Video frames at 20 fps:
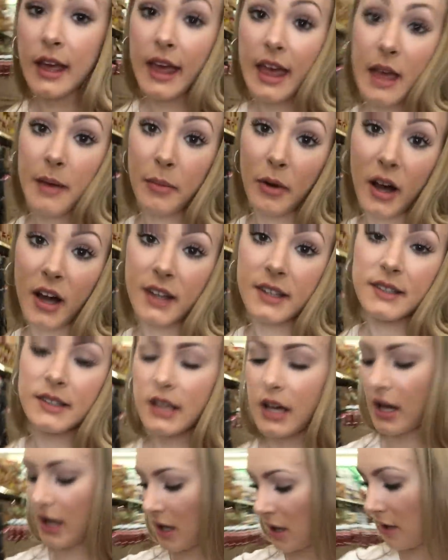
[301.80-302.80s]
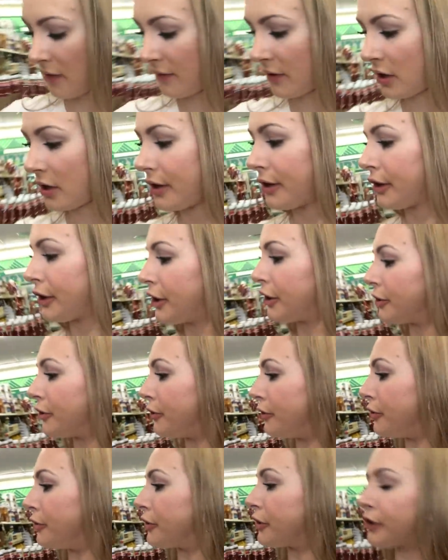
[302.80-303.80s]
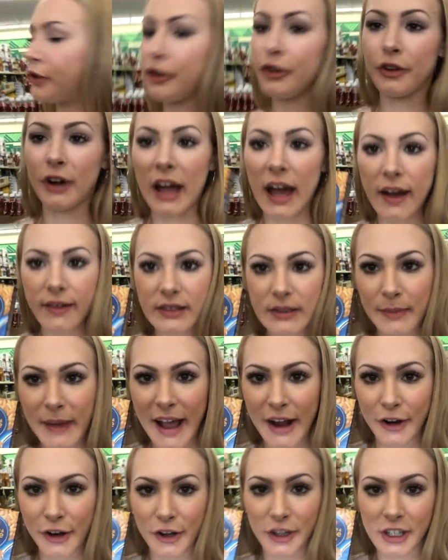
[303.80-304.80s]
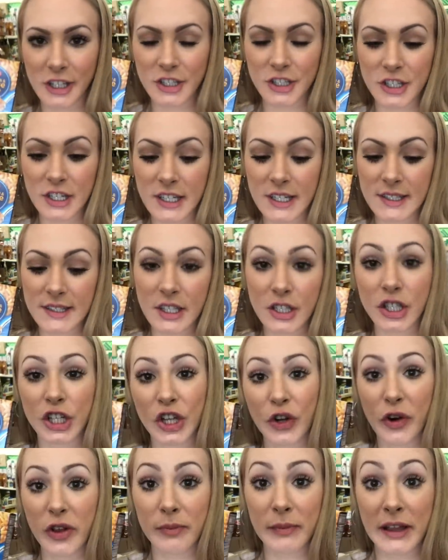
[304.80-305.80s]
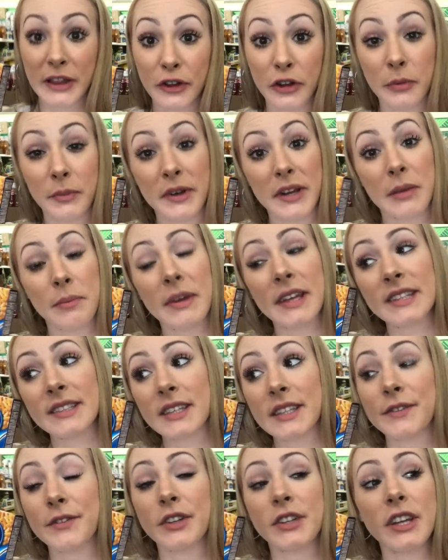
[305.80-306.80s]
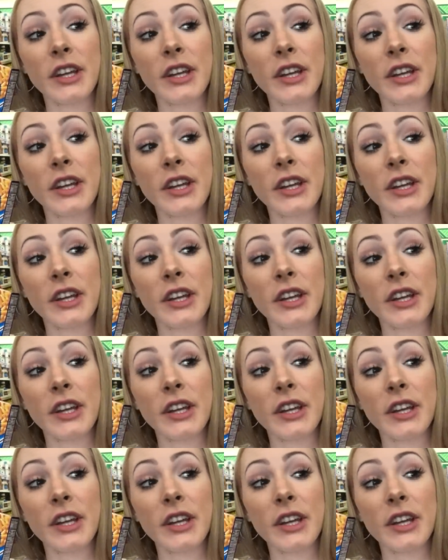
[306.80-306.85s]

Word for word: a box of good old Kraft macaroni and cheese to go with my little mini pizzas for